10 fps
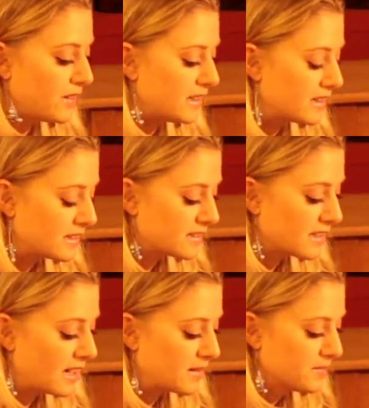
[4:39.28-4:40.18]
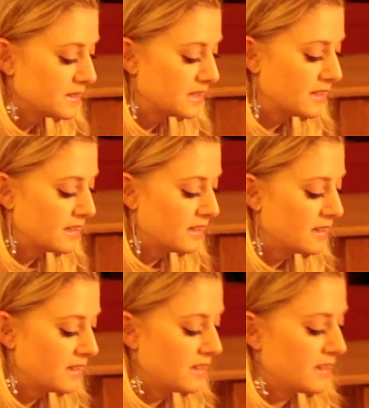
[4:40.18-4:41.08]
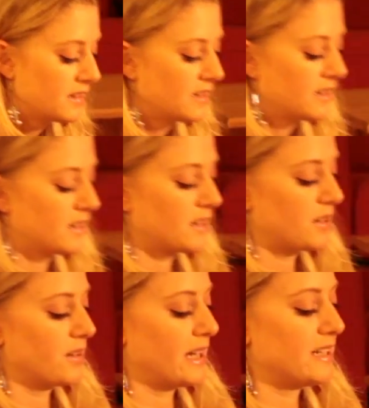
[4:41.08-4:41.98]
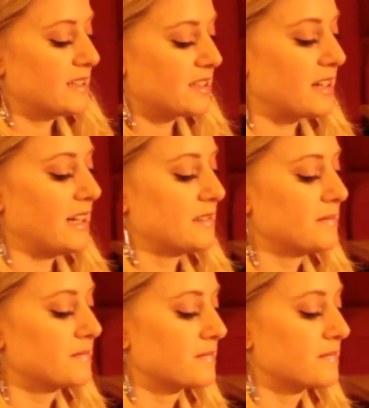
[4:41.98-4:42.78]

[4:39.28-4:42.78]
feet this time. Go ahead and straighten.